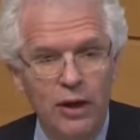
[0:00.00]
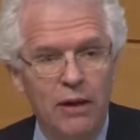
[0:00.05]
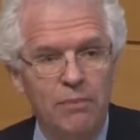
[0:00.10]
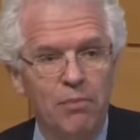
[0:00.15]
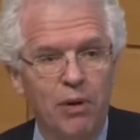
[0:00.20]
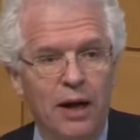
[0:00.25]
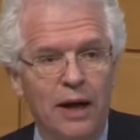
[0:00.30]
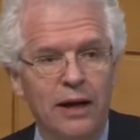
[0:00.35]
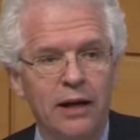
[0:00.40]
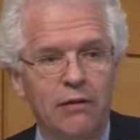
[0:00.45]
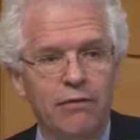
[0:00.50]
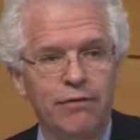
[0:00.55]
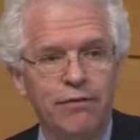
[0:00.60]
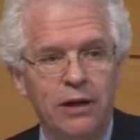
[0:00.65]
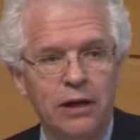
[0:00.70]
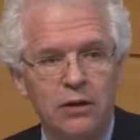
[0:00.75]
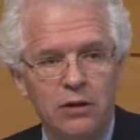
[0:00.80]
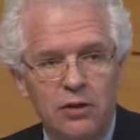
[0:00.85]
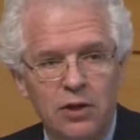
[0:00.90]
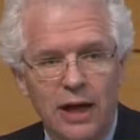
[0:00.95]
they're planning
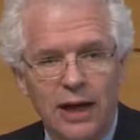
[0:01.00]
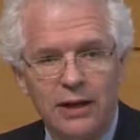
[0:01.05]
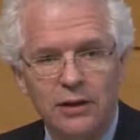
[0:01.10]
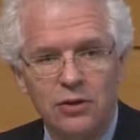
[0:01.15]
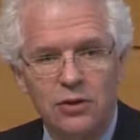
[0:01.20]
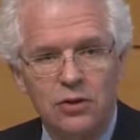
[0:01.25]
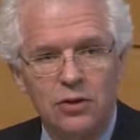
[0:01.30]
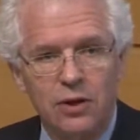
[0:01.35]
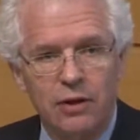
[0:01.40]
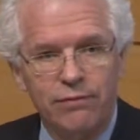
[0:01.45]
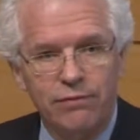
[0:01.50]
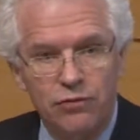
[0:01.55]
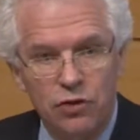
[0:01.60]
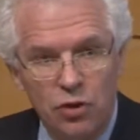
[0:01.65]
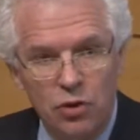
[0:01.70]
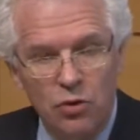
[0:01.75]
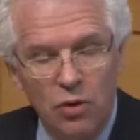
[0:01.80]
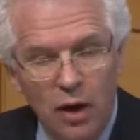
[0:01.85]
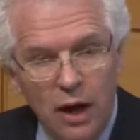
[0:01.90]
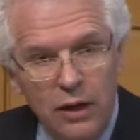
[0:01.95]
field tests of
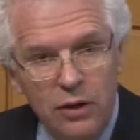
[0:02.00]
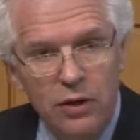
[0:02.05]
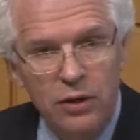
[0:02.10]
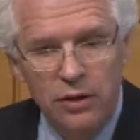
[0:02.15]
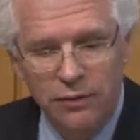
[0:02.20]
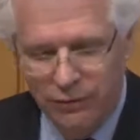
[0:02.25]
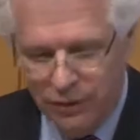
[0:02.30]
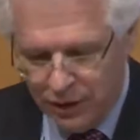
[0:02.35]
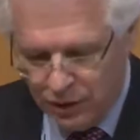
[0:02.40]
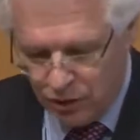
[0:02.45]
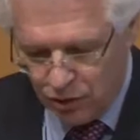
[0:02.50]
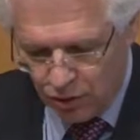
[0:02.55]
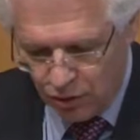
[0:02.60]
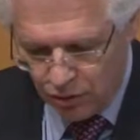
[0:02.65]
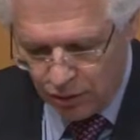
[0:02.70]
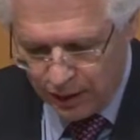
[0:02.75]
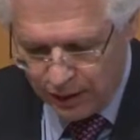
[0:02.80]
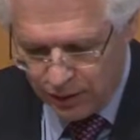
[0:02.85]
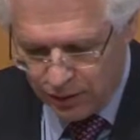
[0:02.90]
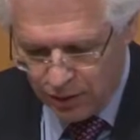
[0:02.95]
200 of these
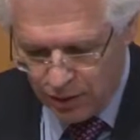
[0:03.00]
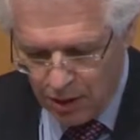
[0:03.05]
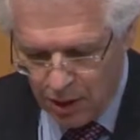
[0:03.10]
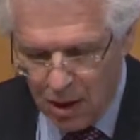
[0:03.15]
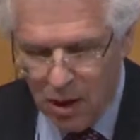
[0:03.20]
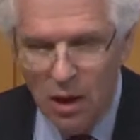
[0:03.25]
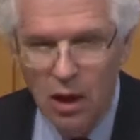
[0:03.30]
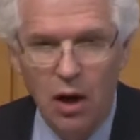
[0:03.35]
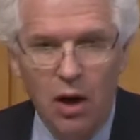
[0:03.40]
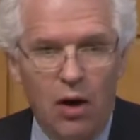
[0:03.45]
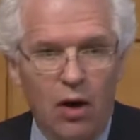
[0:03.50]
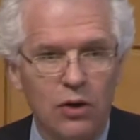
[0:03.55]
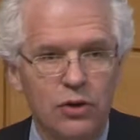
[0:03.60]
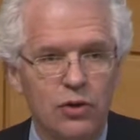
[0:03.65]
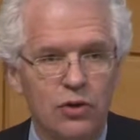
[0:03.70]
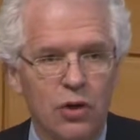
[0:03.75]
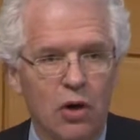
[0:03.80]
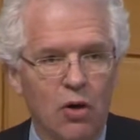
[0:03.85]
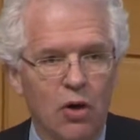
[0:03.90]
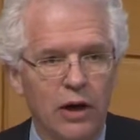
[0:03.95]
units on
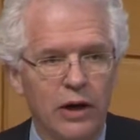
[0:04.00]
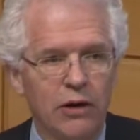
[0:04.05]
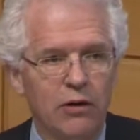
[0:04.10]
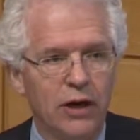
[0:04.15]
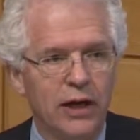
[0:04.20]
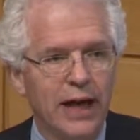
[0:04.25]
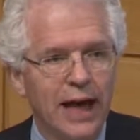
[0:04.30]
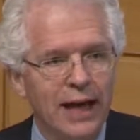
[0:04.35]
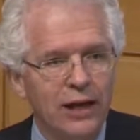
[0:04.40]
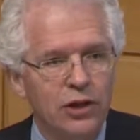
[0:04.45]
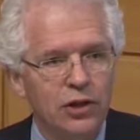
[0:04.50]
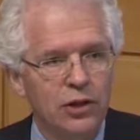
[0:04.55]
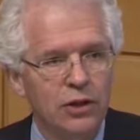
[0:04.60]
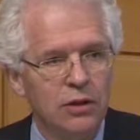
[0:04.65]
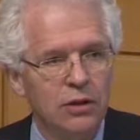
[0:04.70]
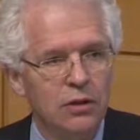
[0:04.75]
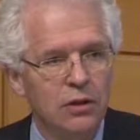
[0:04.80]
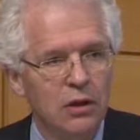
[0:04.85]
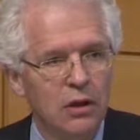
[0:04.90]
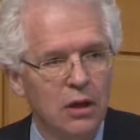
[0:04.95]
solar
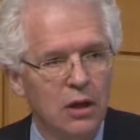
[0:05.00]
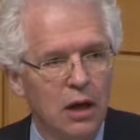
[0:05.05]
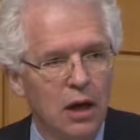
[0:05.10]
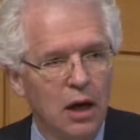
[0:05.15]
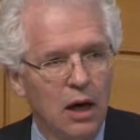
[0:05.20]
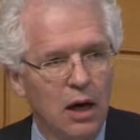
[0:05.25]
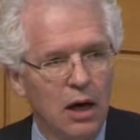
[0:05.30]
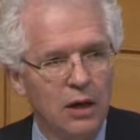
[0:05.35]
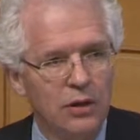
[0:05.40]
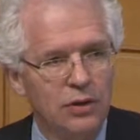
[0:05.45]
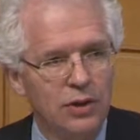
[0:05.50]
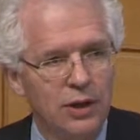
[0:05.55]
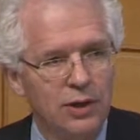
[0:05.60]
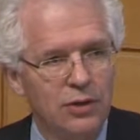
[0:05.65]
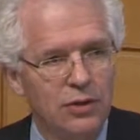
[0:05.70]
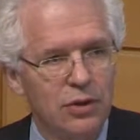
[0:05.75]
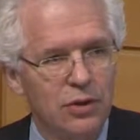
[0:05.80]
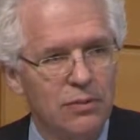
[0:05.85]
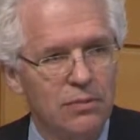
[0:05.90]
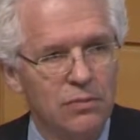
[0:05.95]
irrigation
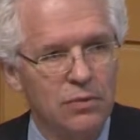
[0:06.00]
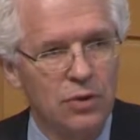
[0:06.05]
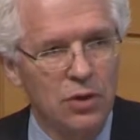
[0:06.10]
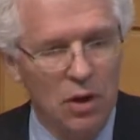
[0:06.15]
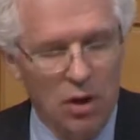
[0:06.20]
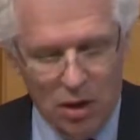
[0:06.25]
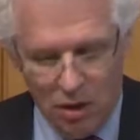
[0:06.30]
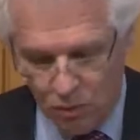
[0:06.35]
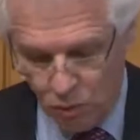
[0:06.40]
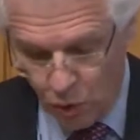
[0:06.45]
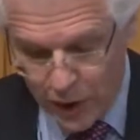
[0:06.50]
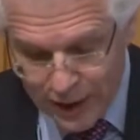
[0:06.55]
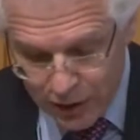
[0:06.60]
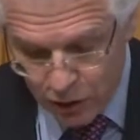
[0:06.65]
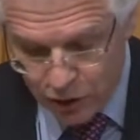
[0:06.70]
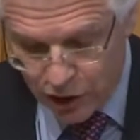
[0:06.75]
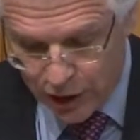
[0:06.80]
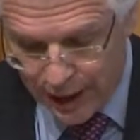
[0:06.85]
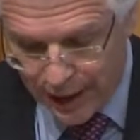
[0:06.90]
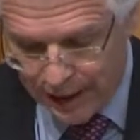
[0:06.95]
systems, on
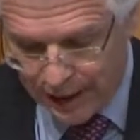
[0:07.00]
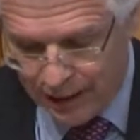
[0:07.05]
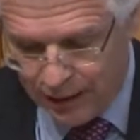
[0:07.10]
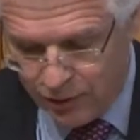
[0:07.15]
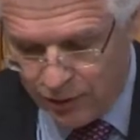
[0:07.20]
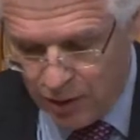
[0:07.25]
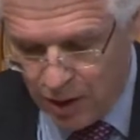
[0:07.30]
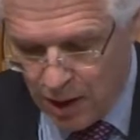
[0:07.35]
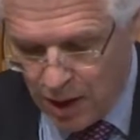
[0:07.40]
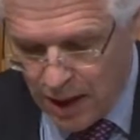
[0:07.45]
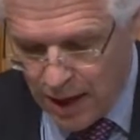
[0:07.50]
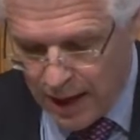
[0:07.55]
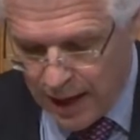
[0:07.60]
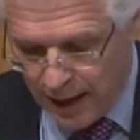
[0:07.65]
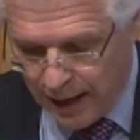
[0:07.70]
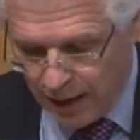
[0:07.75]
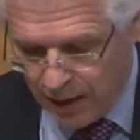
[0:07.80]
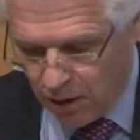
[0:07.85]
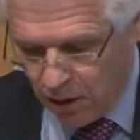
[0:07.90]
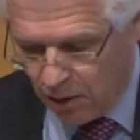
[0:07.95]
wheelchairs,
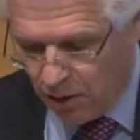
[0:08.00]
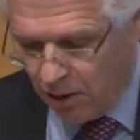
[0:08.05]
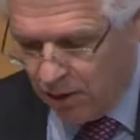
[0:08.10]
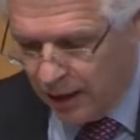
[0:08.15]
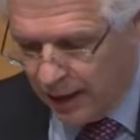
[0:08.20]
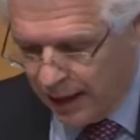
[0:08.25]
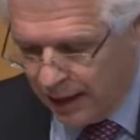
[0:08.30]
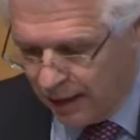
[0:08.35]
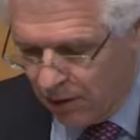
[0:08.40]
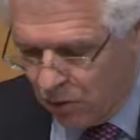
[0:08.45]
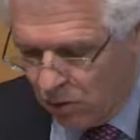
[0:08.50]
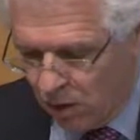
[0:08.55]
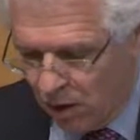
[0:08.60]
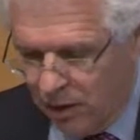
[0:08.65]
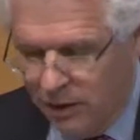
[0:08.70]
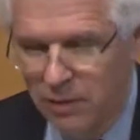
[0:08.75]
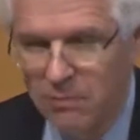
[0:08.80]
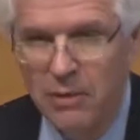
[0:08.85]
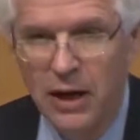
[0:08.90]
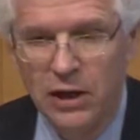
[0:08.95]
and on air
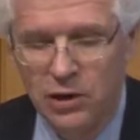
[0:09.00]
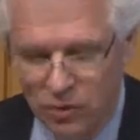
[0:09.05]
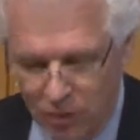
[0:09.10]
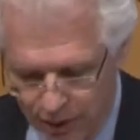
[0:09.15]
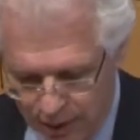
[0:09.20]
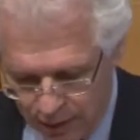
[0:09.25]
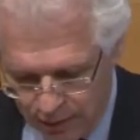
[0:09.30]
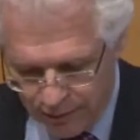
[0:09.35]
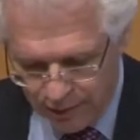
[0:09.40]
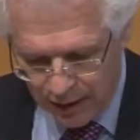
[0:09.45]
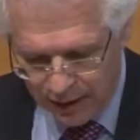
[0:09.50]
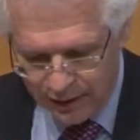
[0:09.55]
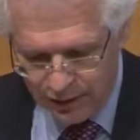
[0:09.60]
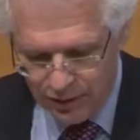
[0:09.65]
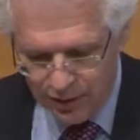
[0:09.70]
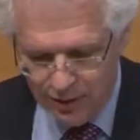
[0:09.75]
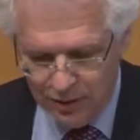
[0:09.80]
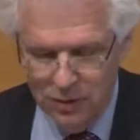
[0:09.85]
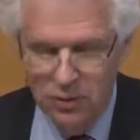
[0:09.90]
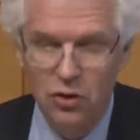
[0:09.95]
quality measuring
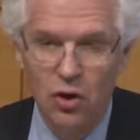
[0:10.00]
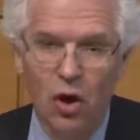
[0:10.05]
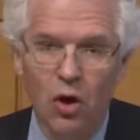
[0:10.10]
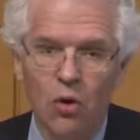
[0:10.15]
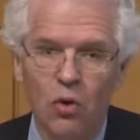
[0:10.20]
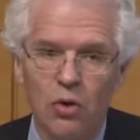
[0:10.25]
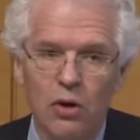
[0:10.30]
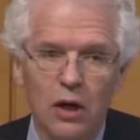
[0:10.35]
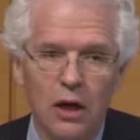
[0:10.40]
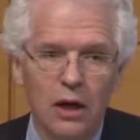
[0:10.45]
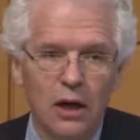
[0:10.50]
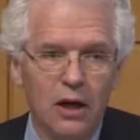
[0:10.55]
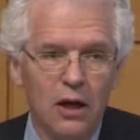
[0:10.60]
devices. So